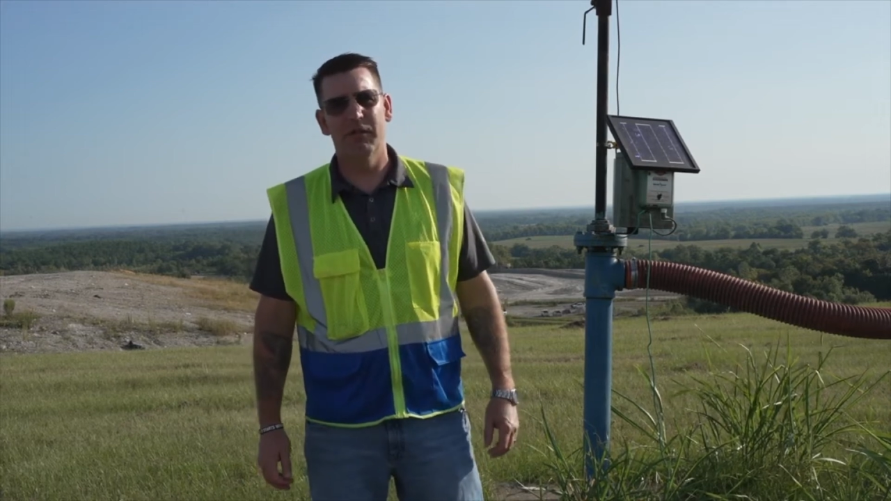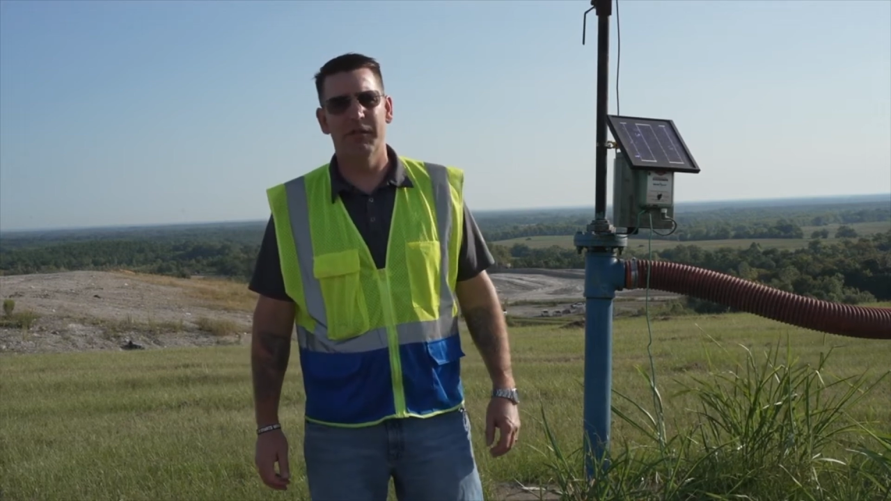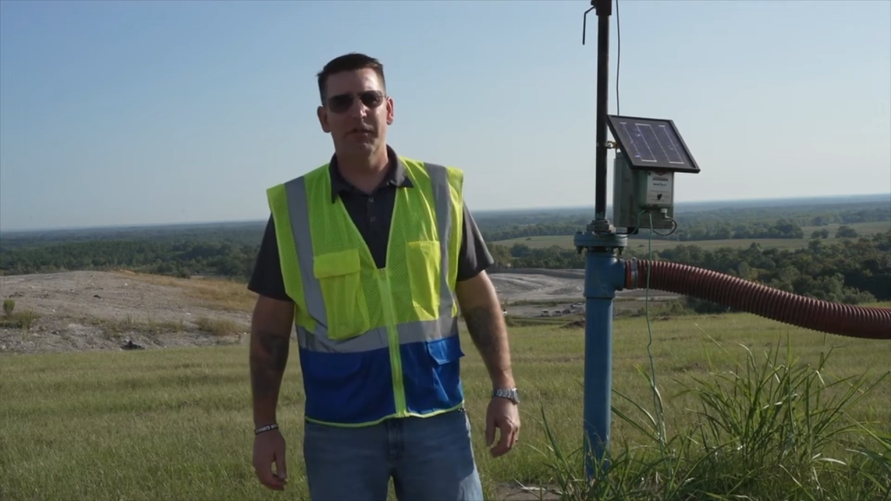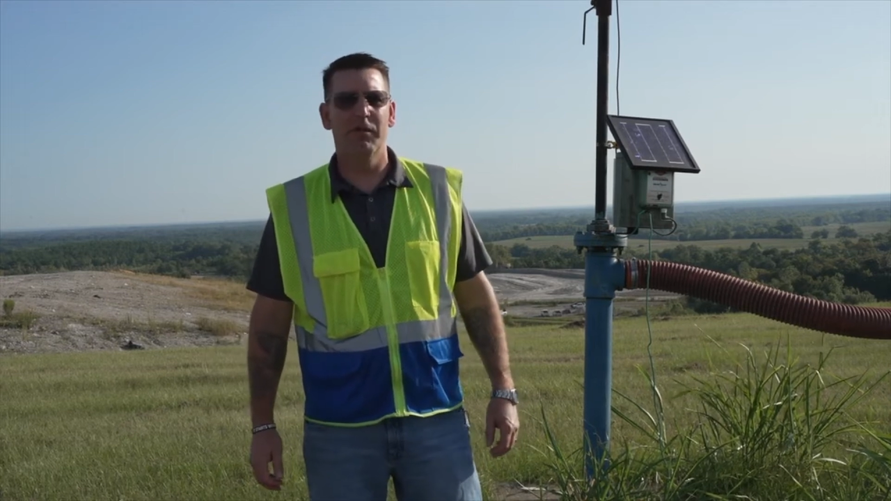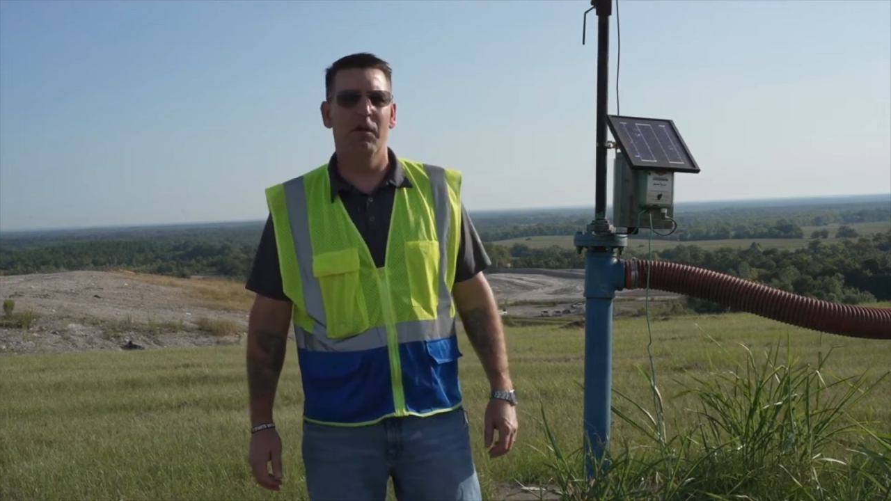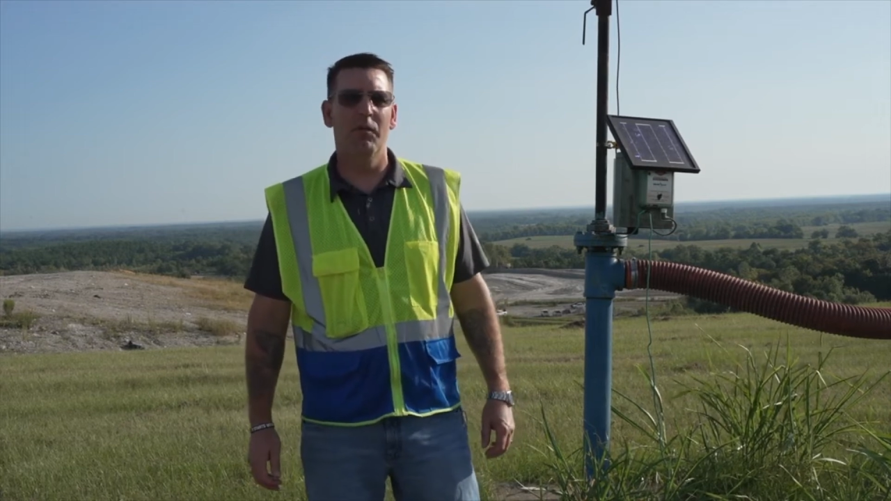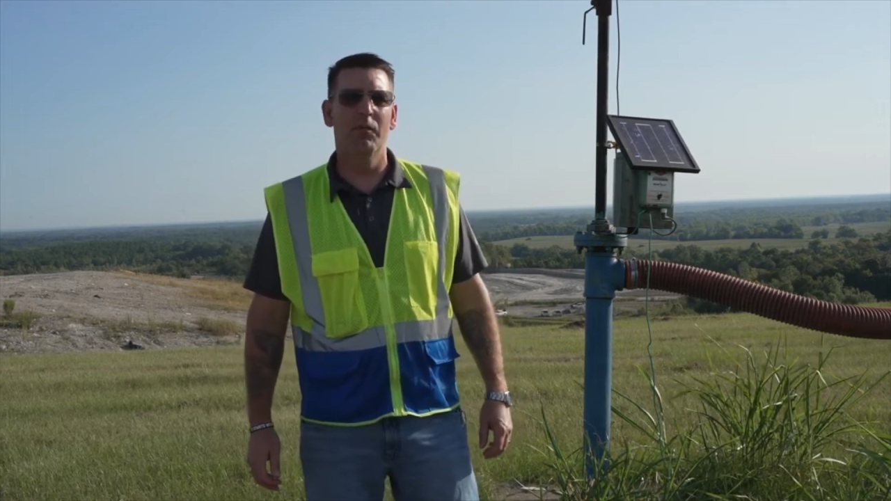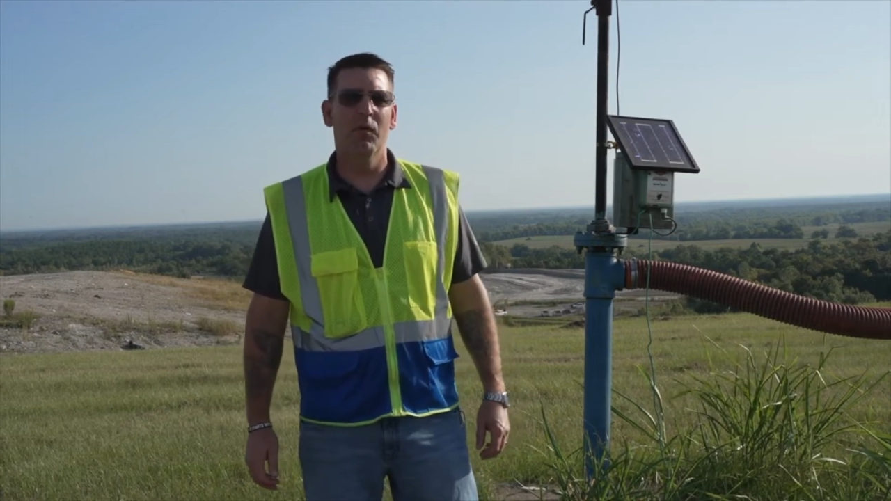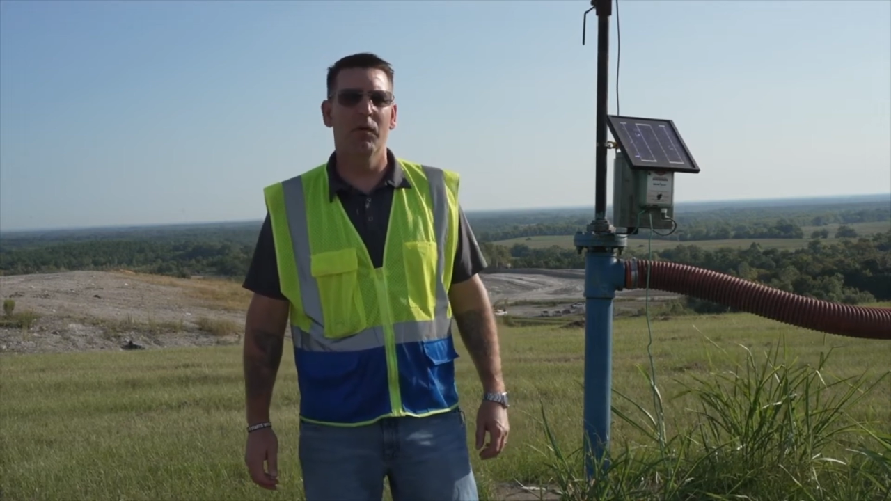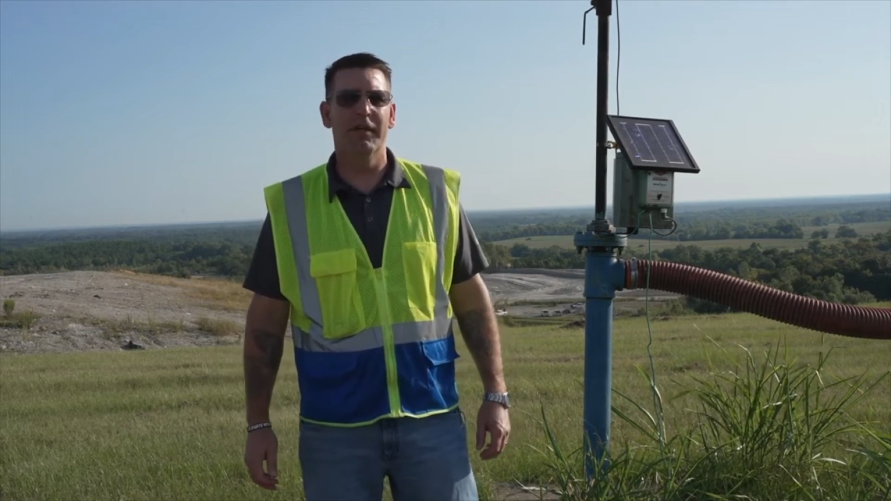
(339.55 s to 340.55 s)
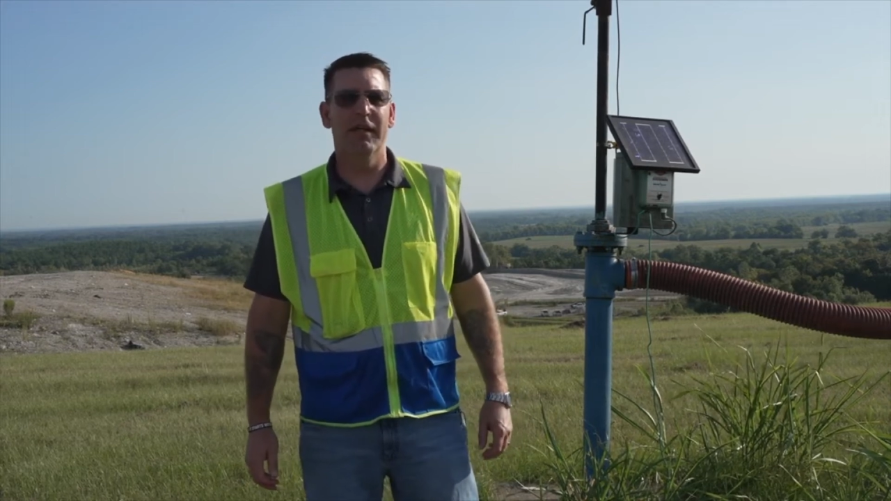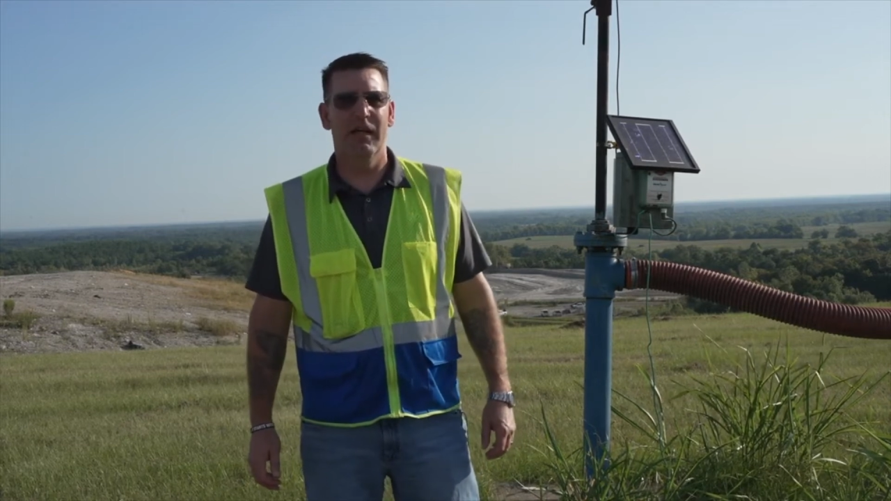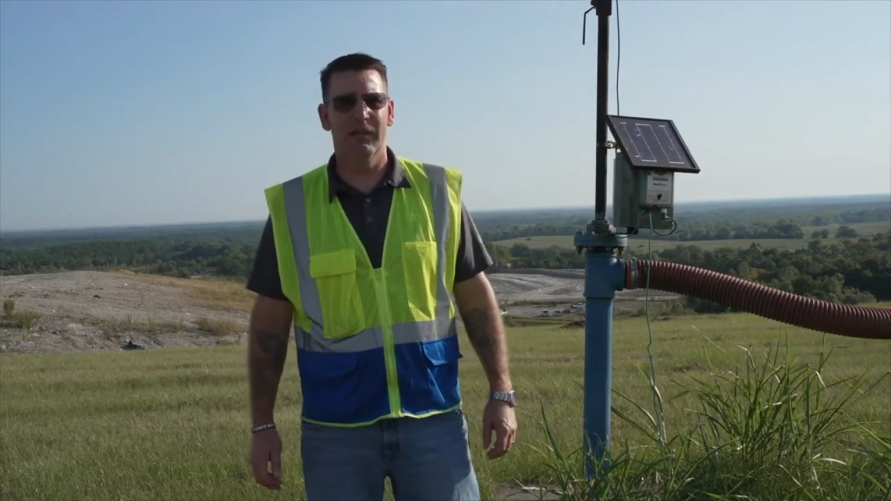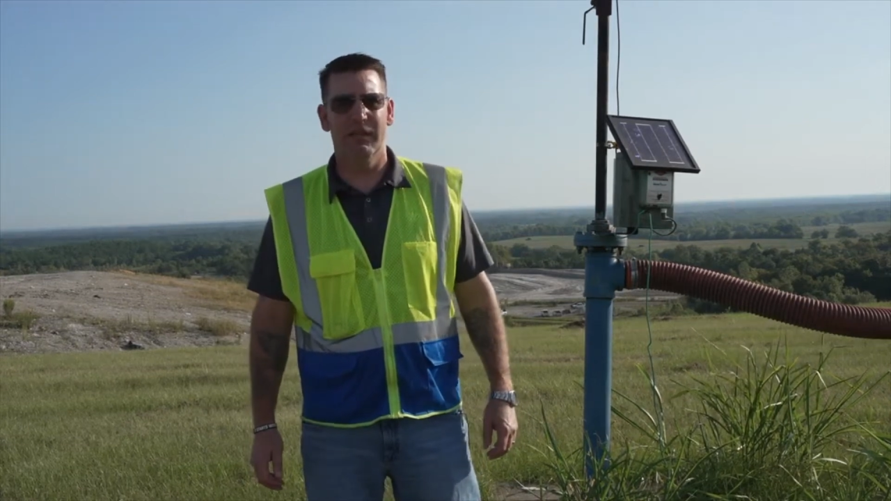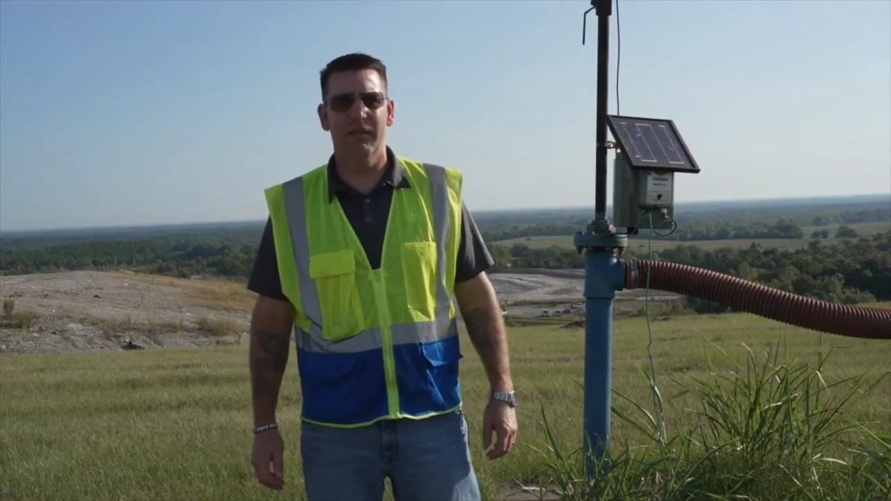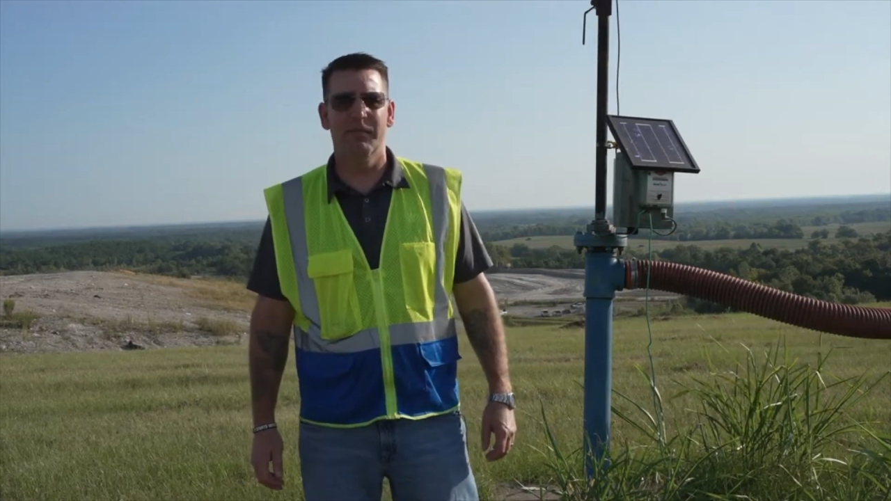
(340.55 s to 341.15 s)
install more of the gas system.